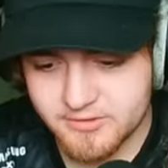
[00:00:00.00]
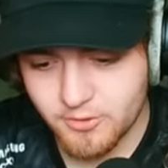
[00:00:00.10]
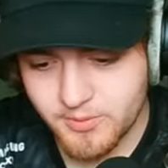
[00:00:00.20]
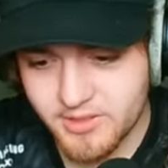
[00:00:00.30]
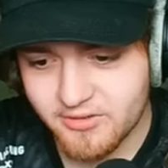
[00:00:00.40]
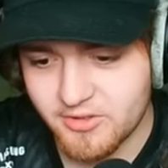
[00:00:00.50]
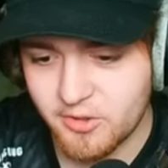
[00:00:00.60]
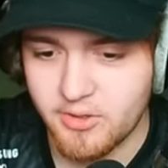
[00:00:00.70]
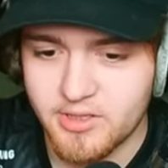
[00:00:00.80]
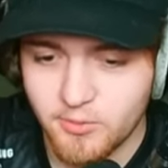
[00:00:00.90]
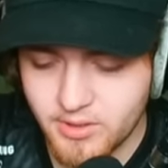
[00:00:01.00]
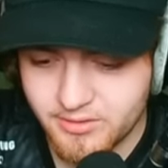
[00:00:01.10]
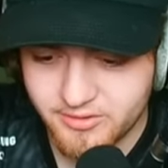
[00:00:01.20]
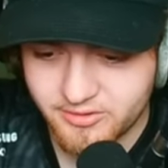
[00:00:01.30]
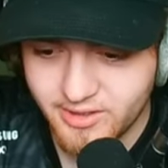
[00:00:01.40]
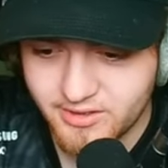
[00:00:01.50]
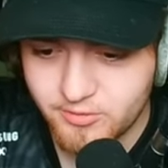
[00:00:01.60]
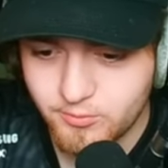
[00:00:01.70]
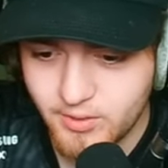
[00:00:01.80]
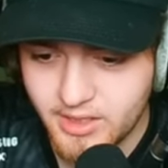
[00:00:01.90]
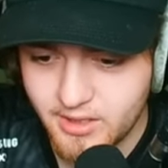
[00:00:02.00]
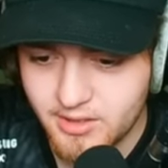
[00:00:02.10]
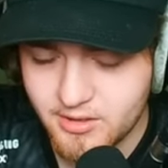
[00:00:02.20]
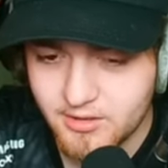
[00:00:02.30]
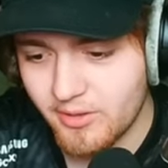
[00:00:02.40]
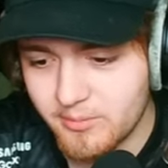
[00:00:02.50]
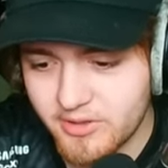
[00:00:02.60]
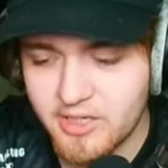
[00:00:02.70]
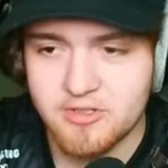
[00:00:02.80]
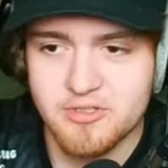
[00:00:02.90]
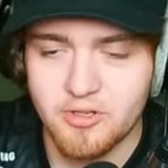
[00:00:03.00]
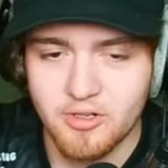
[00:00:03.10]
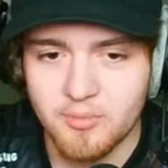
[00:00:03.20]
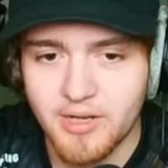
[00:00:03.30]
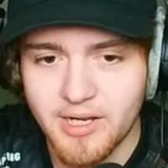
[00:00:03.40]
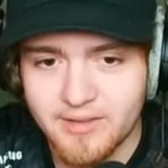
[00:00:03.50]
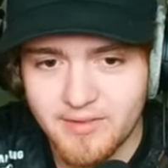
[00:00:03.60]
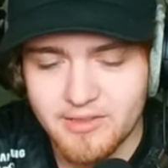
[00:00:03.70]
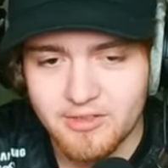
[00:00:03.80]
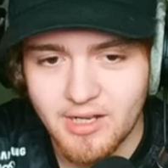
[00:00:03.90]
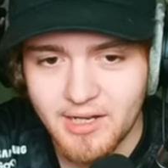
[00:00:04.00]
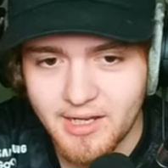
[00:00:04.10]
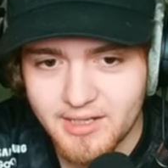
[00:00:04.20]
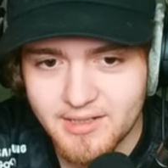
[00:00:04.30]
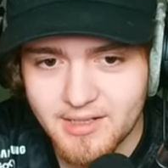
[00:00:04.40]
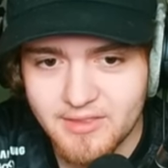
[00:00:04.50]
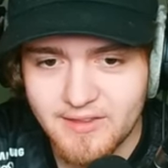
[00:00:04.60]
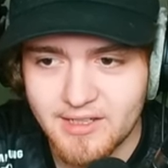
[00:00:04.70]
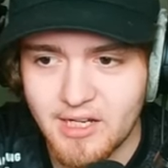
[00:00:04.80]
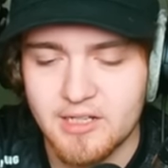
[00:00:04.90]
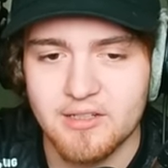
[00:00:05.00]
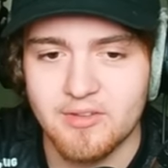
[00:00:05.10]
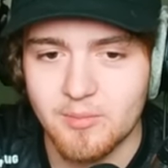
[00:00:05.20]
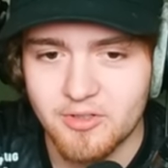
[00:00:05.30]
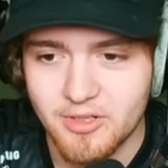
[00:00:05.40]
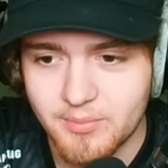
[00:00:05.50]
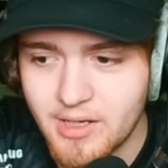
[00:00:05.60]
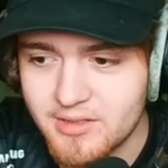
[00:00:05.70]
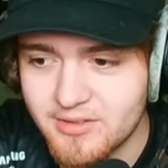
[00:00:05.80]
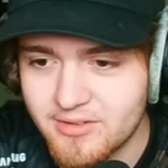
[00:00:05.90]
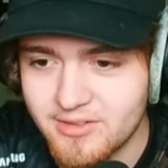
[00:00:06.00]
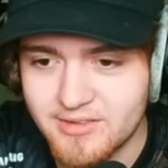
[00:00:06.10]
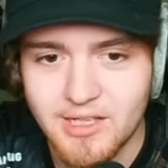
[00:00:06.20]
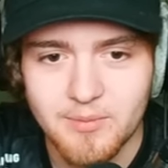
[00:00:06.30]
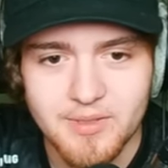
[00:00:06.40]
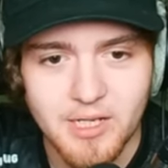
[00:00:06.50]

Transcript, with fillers: just hope it doesn't turn into one of those things where some players start complaining that they're not getting anything, kind of similar to boxes, and then it